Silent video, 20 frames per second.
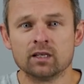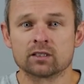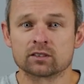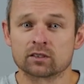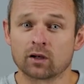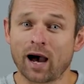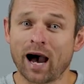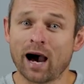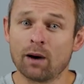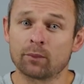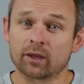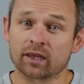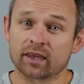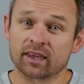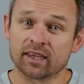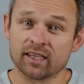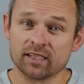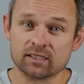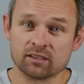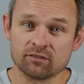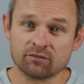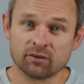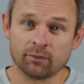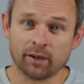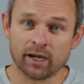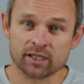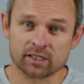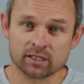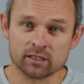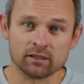So armed with this
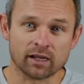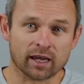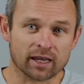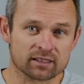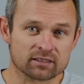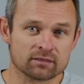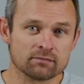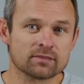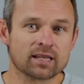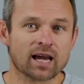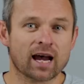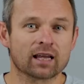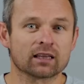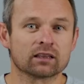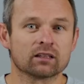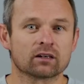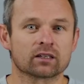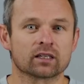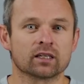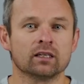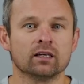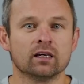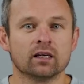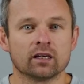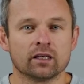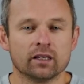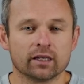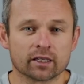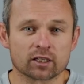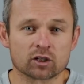information and some data logging,
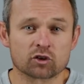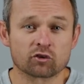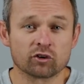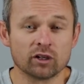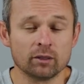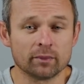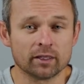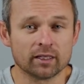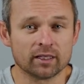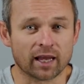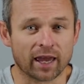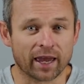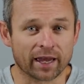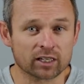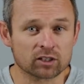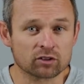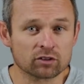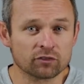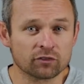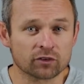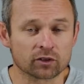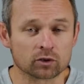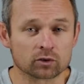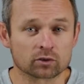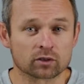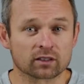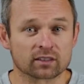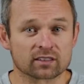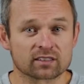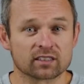you can trim in extra fuel
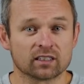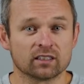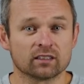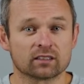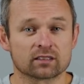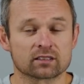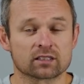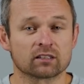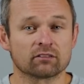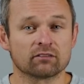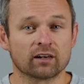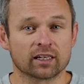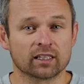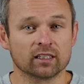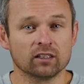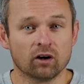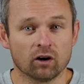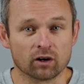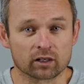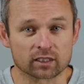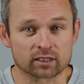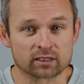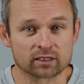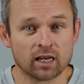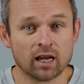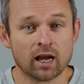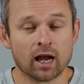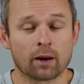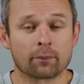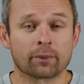to the cylinders that are running the hottest
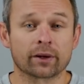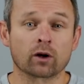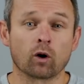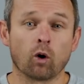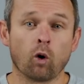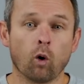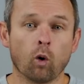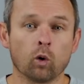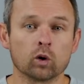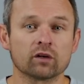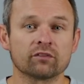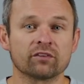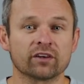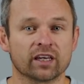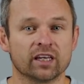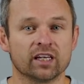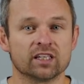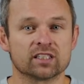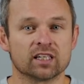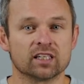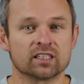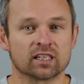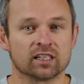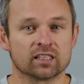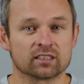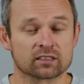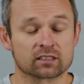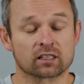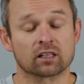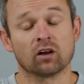and bring all of your
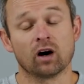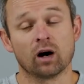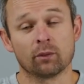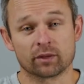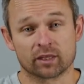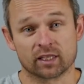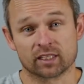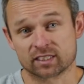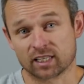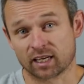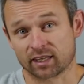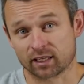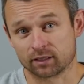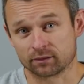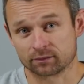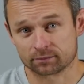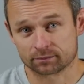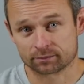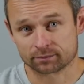EGTs into line with each other.